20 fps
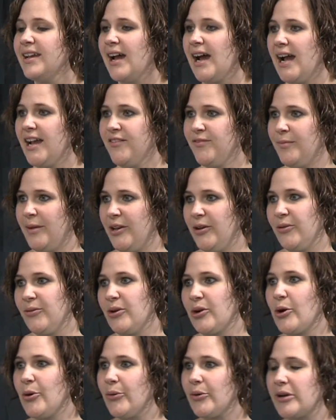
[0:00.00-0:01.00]
I've made a
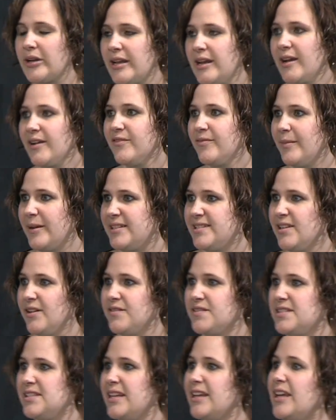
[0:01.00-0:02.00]
recording of
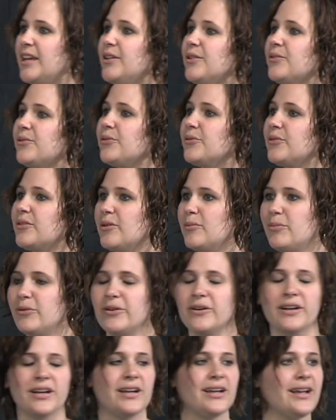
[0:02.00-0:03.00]
myself singing through the
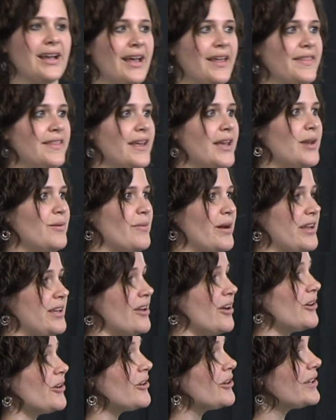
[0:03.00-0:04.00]
book, and then my younger